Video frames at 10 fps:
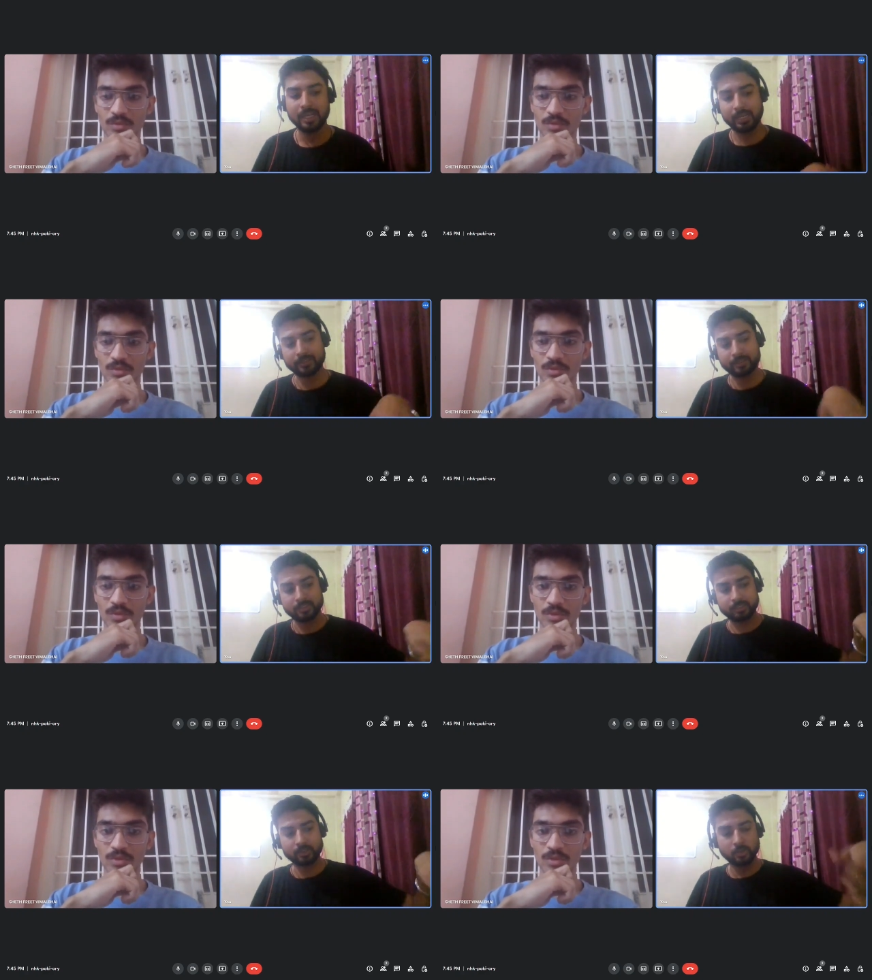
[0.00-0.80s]
Speaker 1: and it
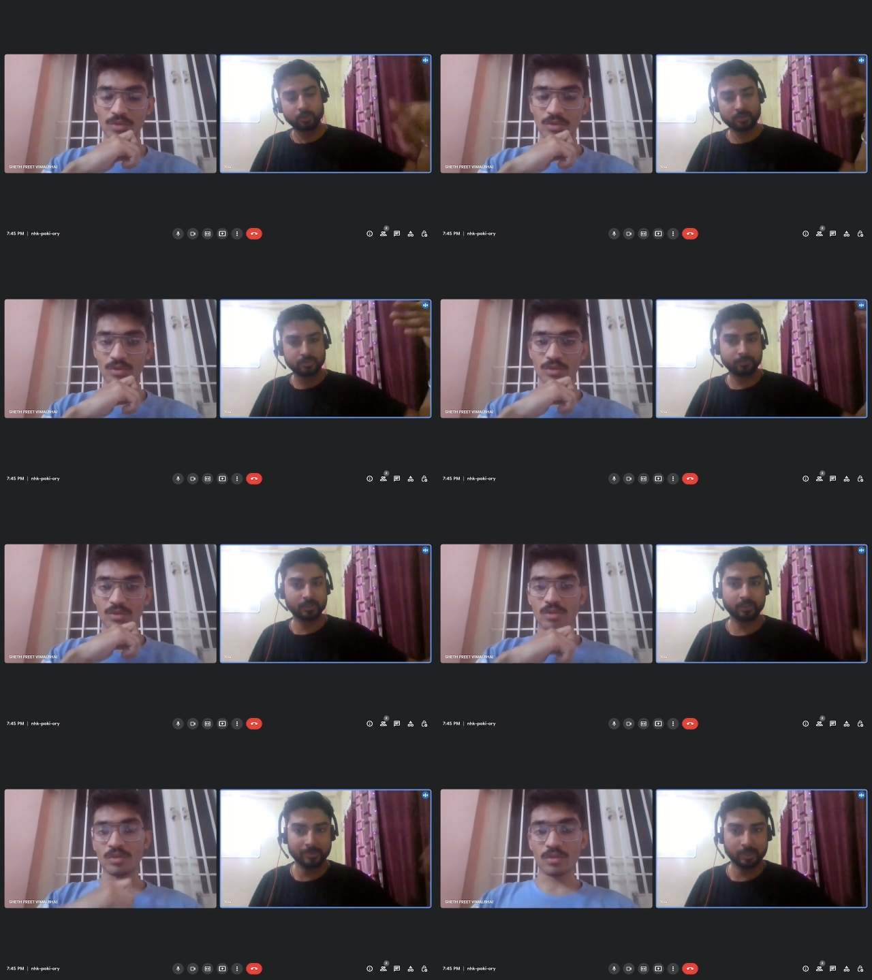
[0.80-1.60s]
just goes
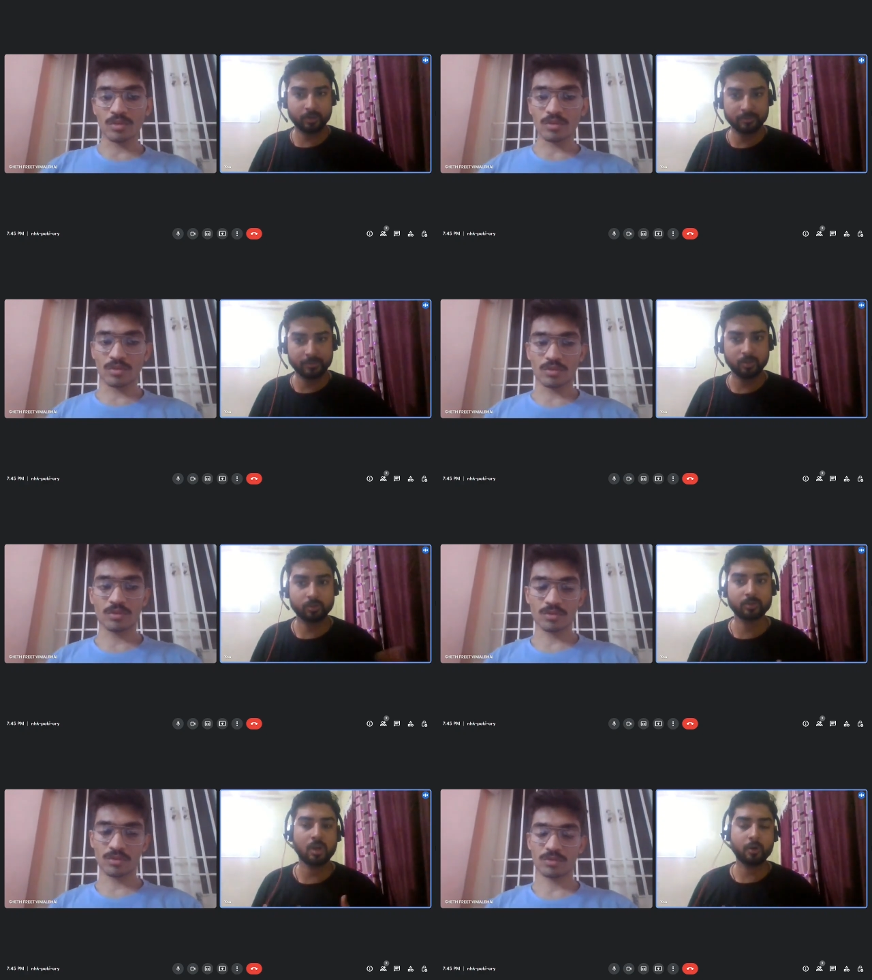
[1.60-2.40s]
further below and below.
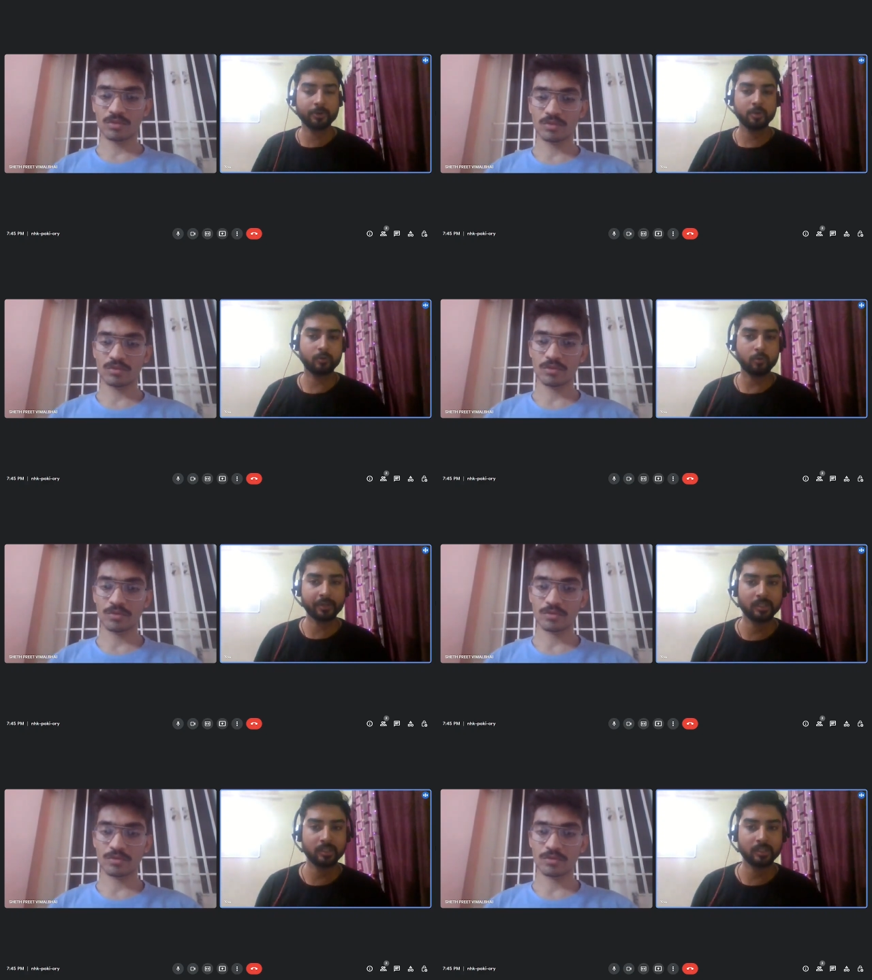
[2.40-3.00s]
So how do you avoid